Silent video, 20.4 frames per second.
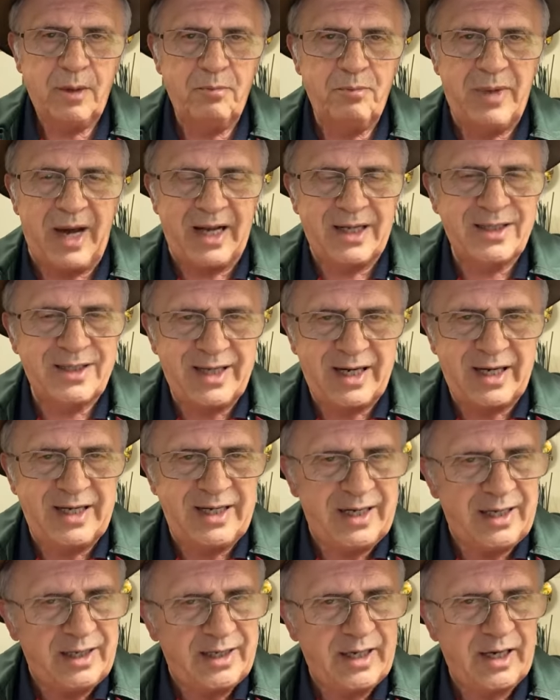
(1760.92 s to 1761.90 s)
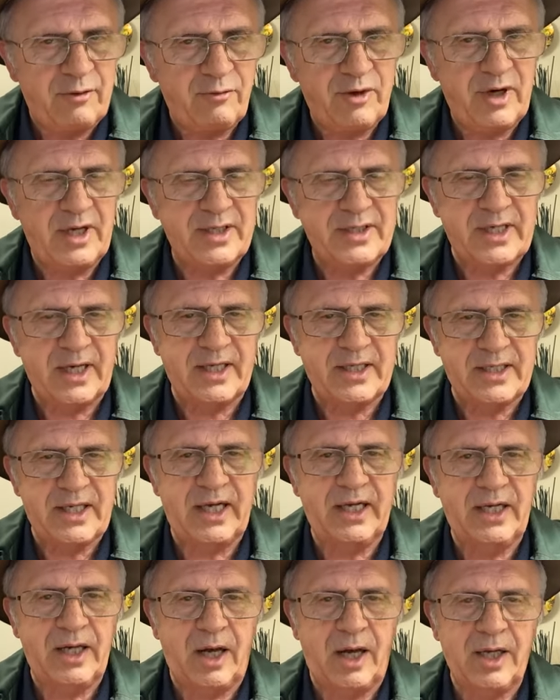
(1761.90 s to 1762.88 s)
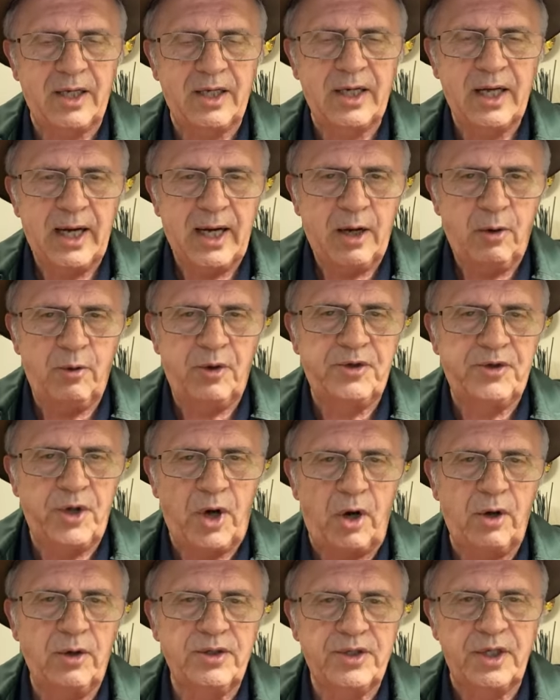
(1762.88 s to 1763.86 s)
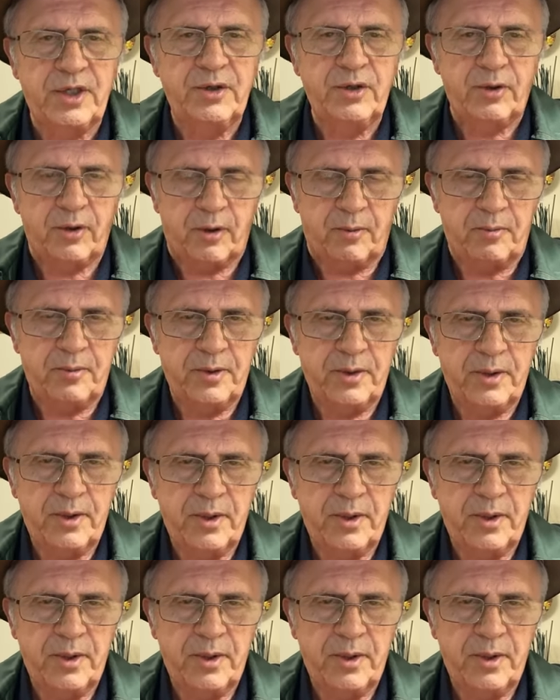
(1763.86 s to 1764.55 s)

but they didn't really succeed like with dogs in Europe